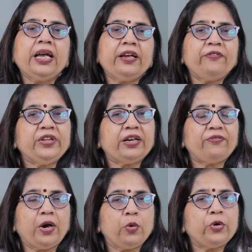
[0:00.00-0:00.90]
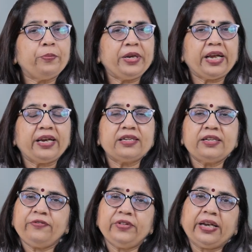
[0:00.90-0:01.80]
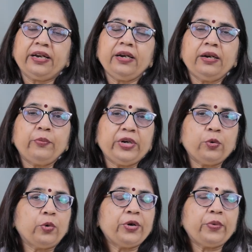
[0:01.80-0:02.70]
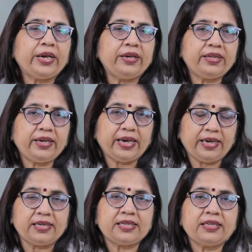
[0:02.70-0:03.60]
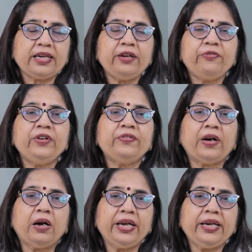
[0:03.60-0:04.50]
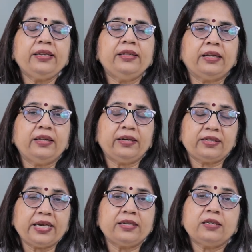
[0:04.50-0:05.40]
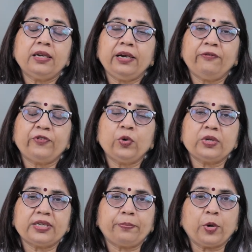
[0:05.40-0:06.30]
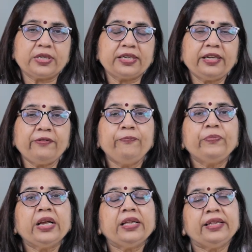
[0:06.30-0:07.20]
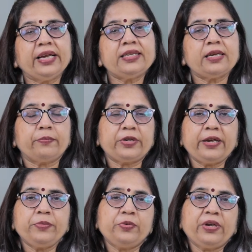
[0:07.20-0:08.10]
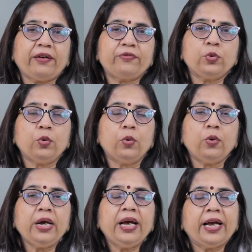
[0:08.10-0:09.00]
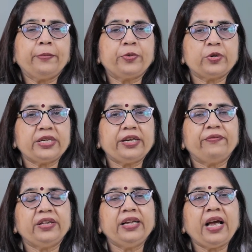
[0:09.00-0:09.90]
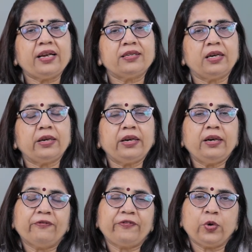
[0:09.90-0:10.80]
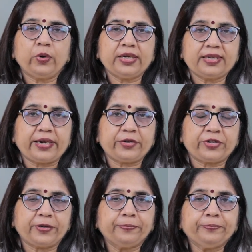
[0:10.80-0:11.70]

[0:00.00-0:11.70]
If they are found to be negative, then we don't do anything else. If we find that the sentinel lymph nodes are positive, then sometimes we have to go and proceed with the axillary lymph node dissection.